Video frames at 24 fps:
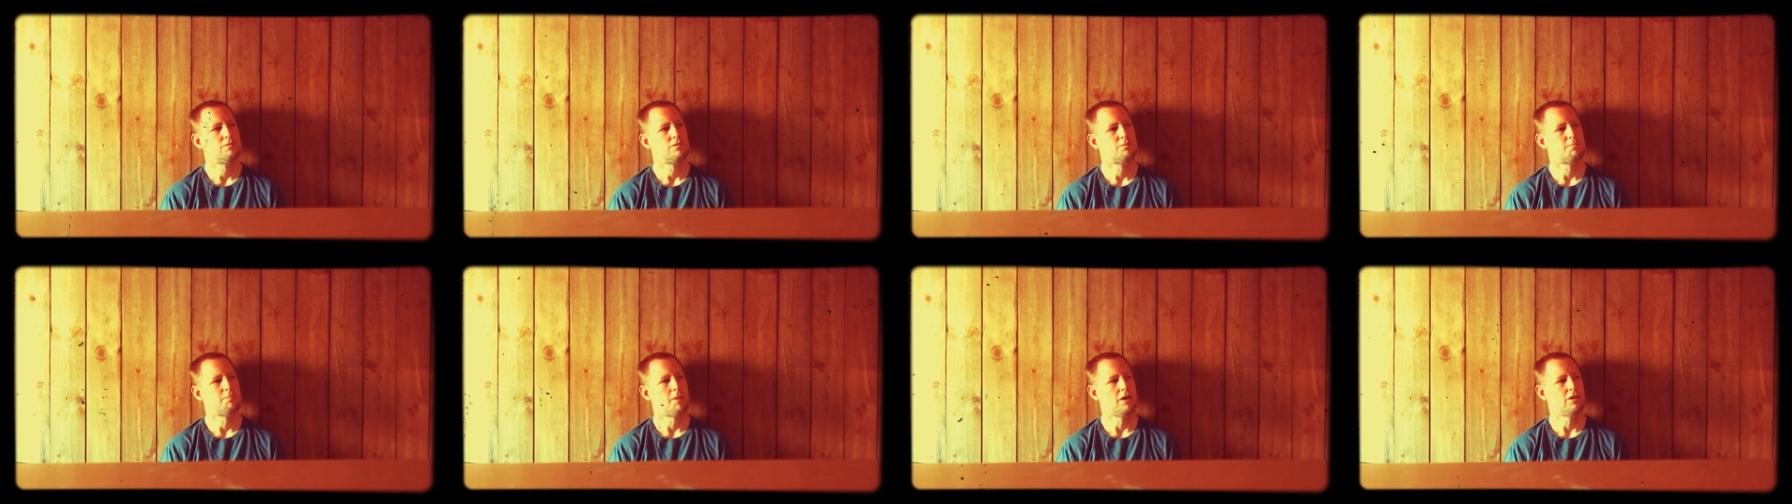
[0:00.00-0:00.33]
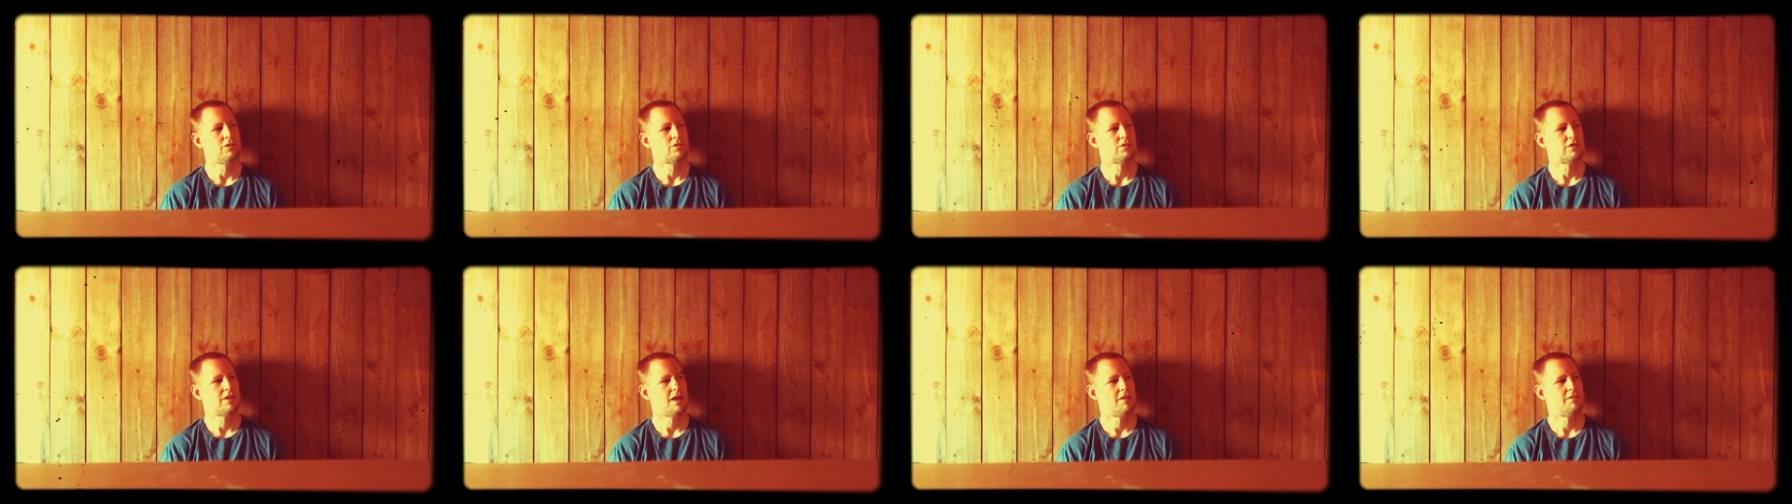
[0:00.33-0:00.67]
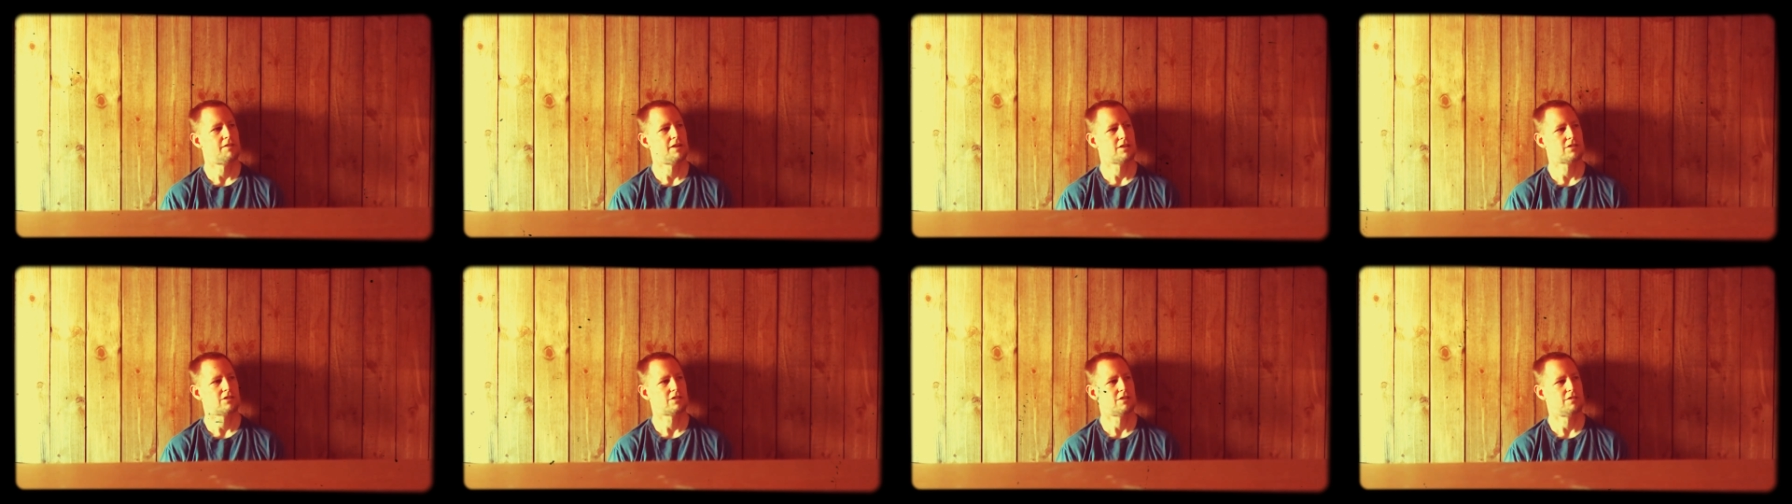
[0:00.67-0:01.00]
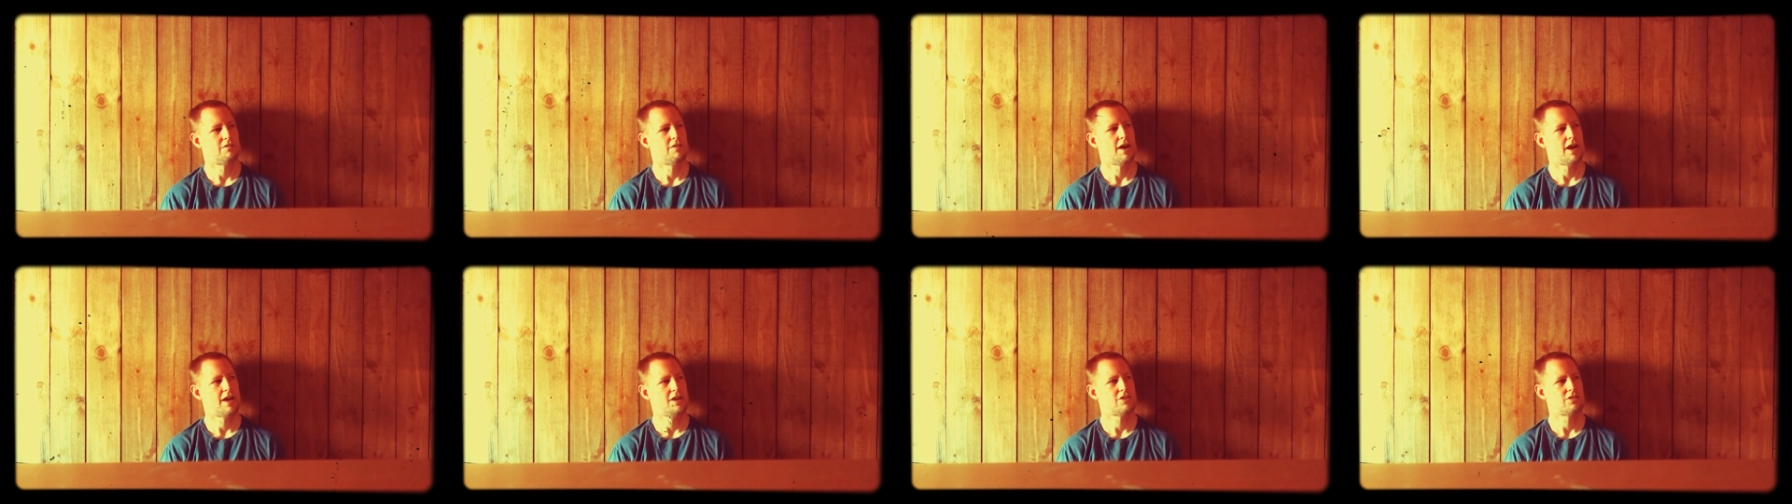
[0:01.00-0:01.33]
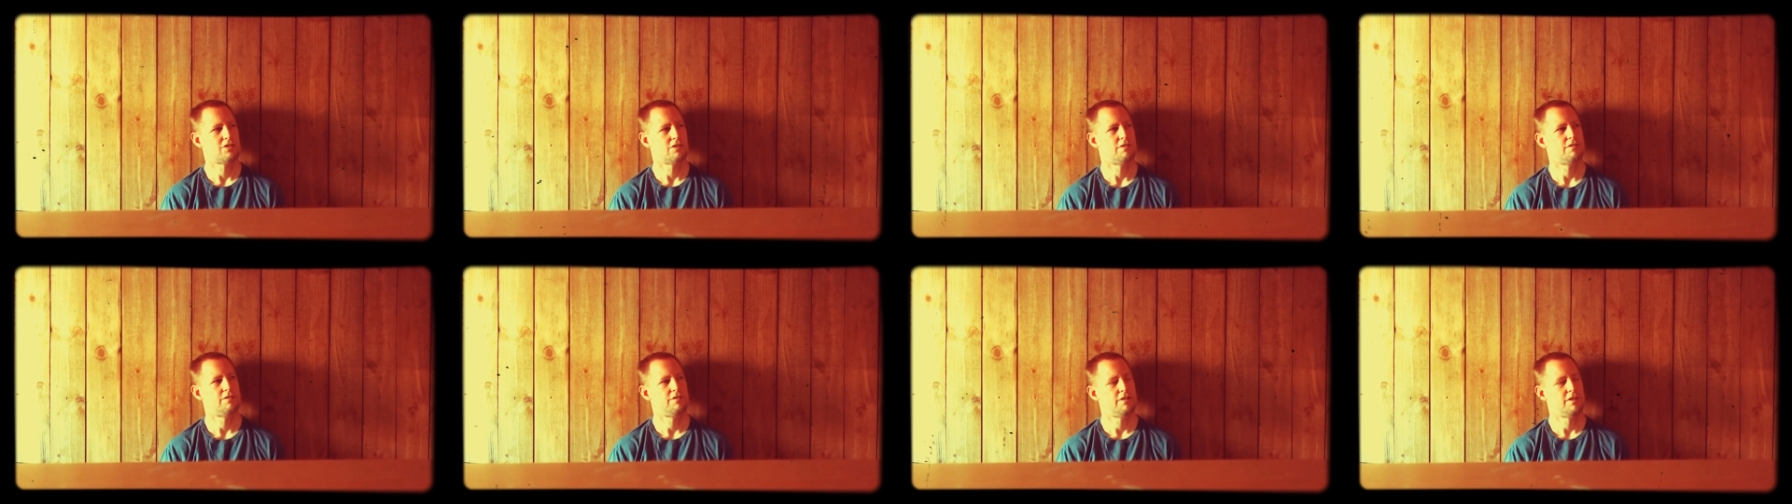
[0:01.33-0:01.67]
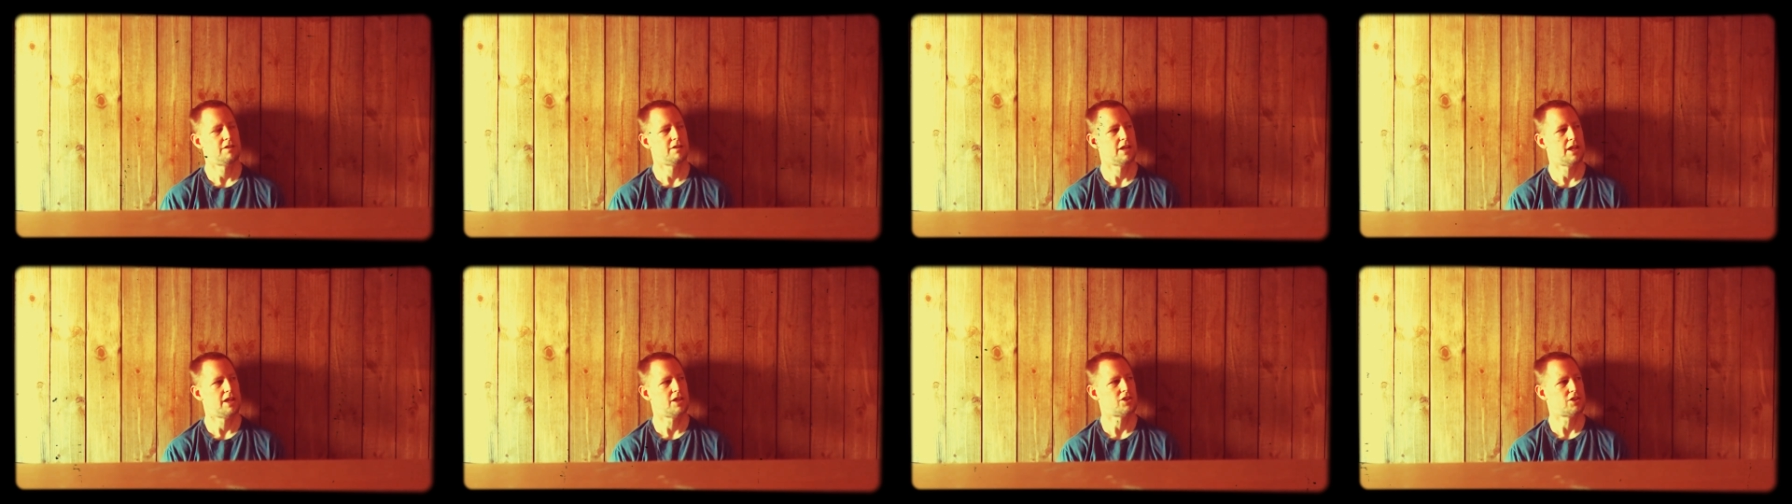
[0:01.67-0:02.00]
post stuff that's divisive
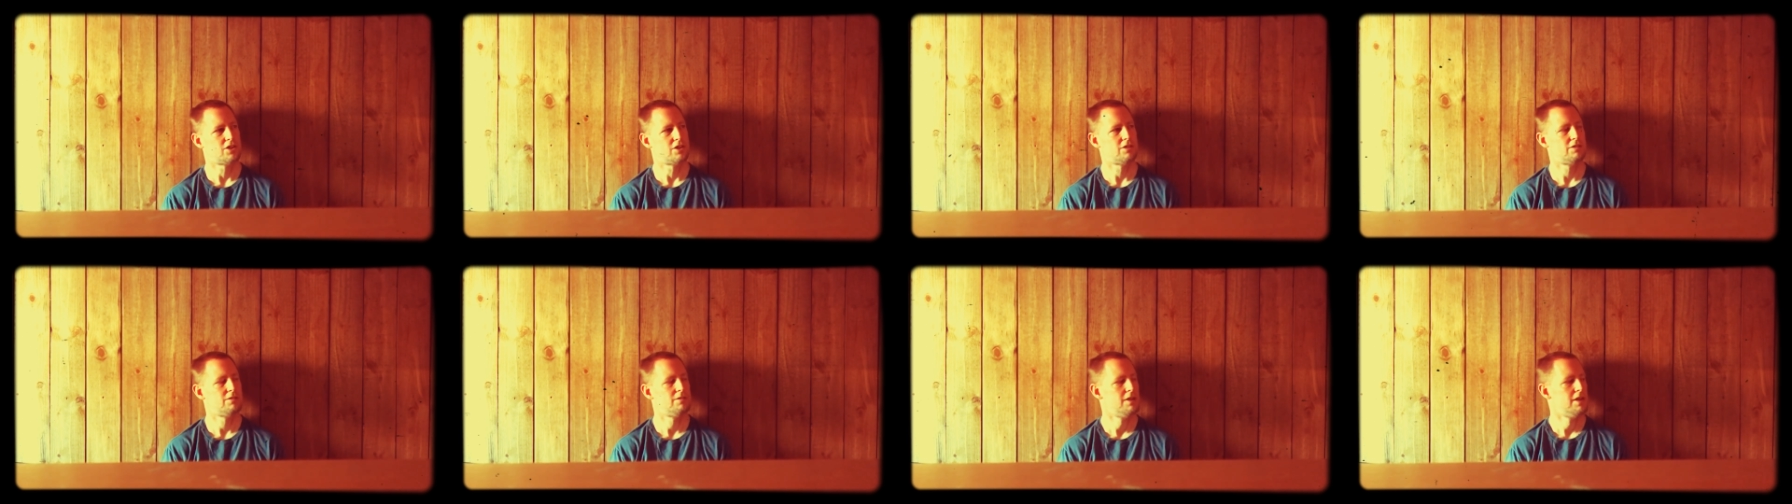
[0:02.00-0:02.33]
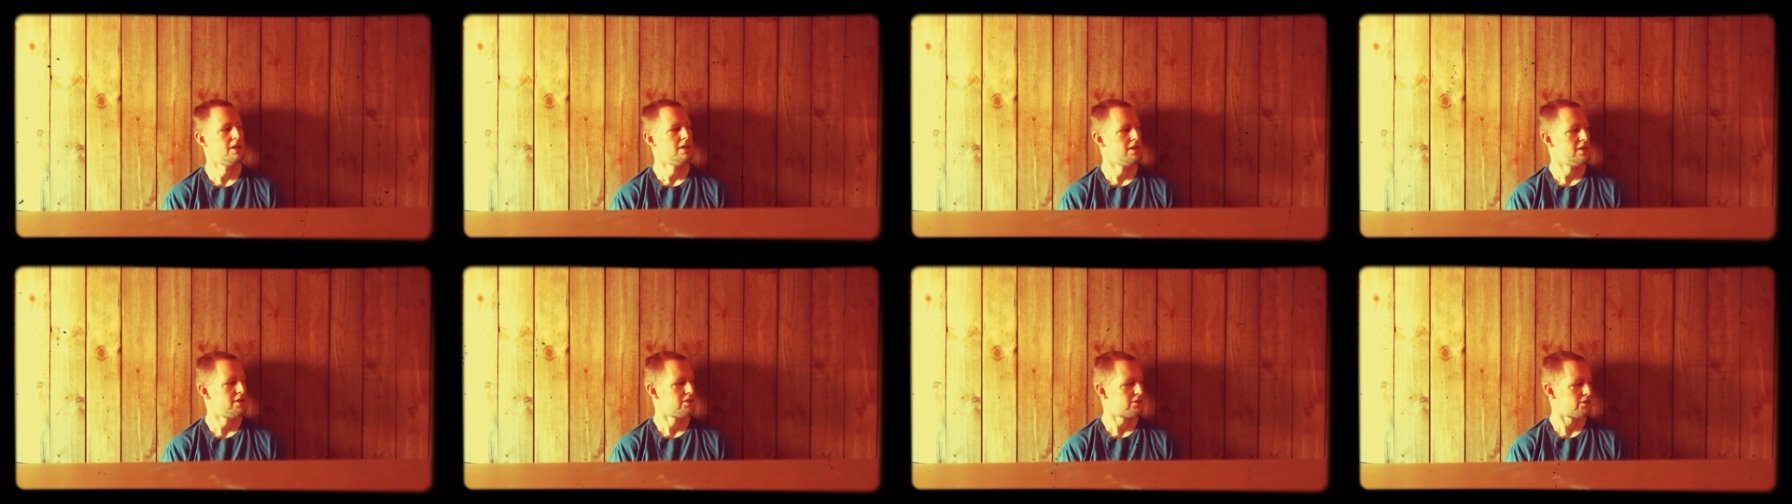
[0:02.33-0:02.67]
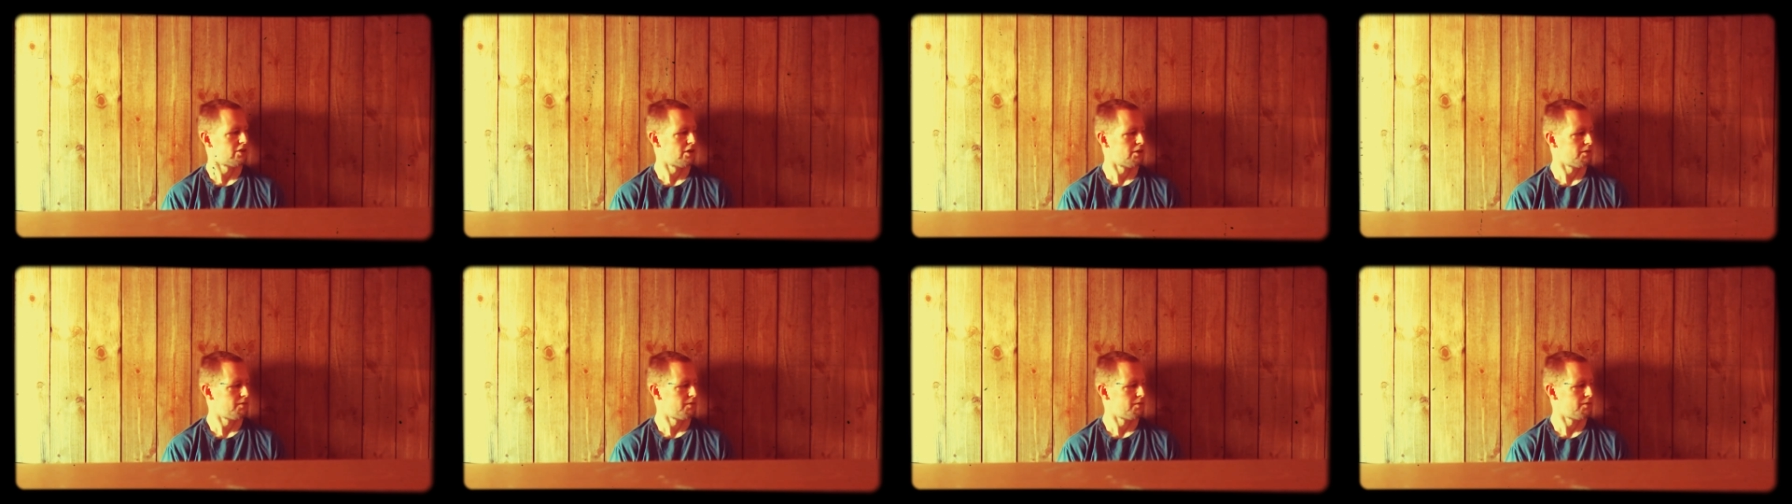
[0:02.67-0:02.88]
in nature. So